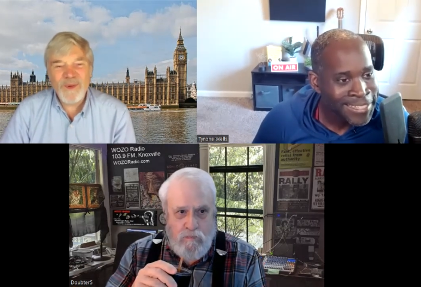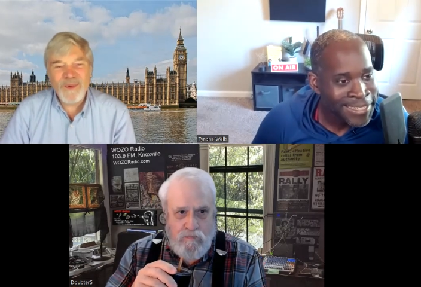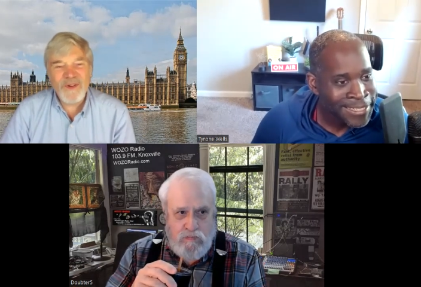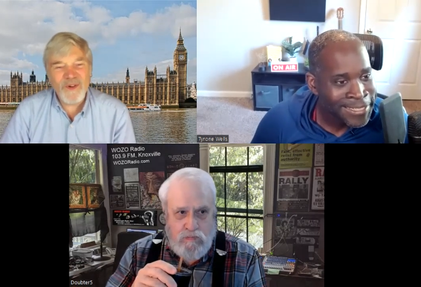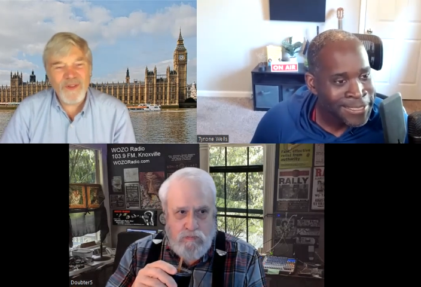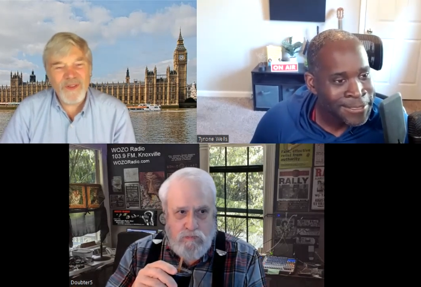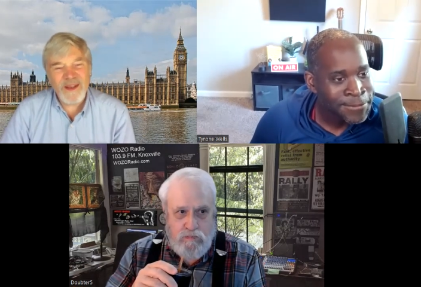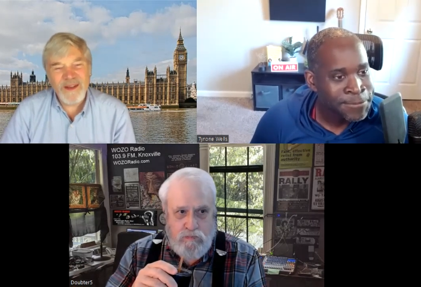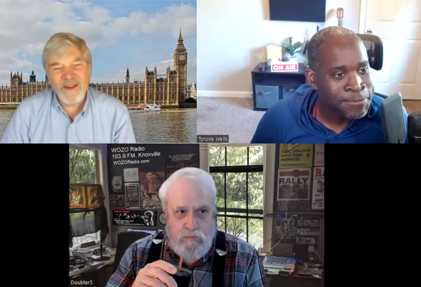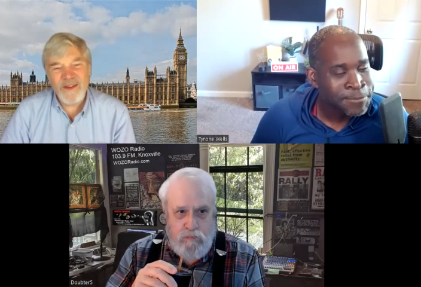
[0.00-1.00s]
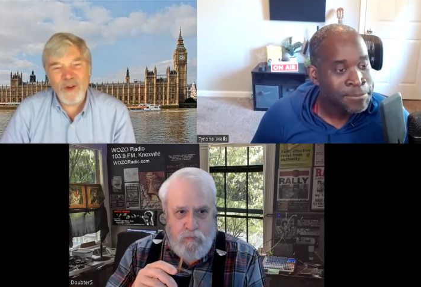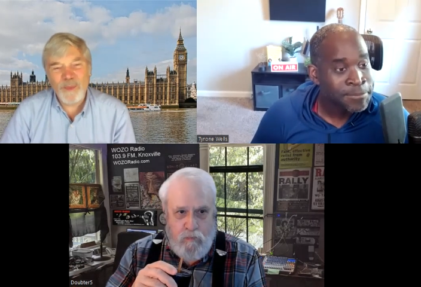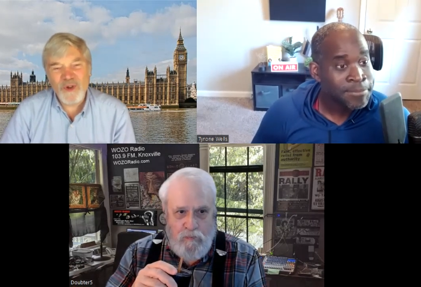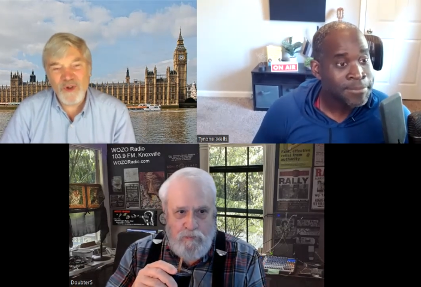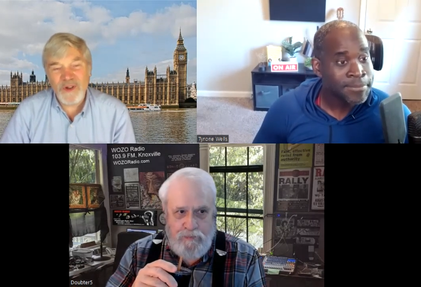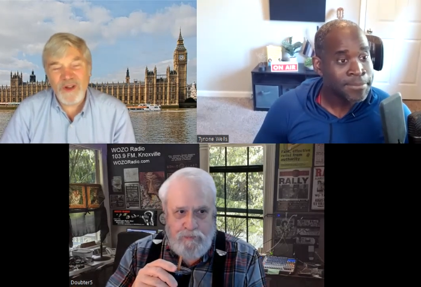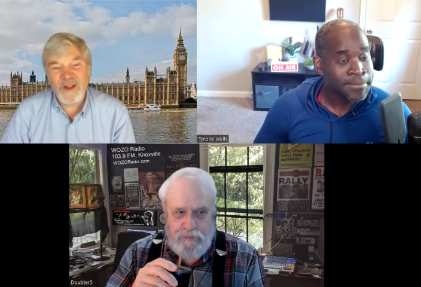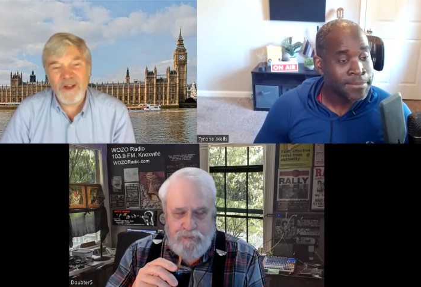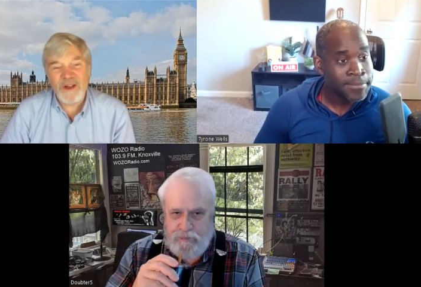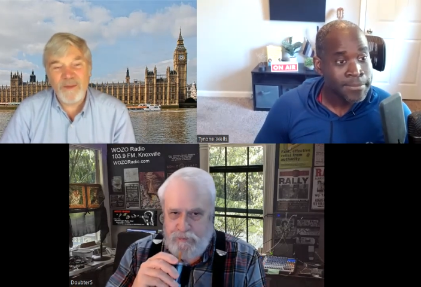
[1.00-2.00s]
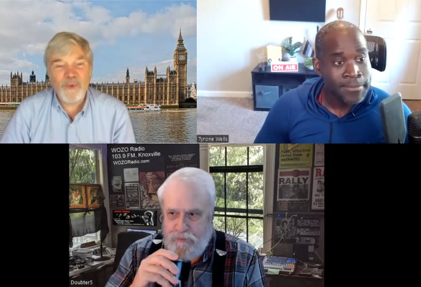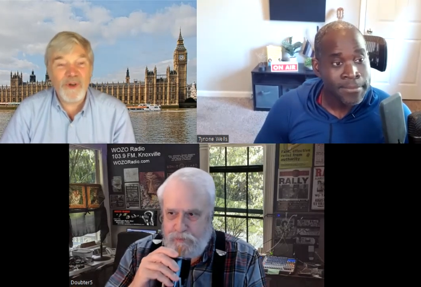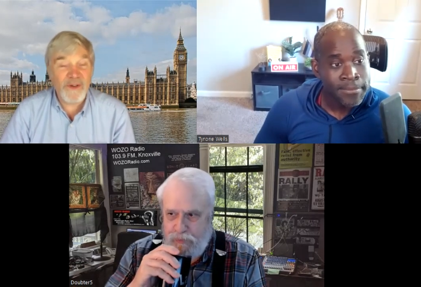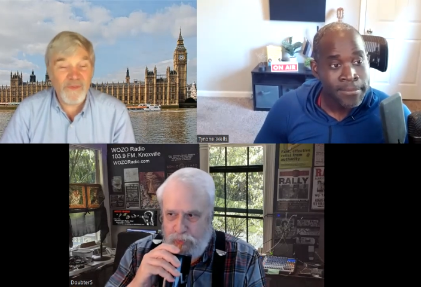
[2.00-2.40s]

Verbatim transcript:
Speaker 1: we took the the opportunity to put our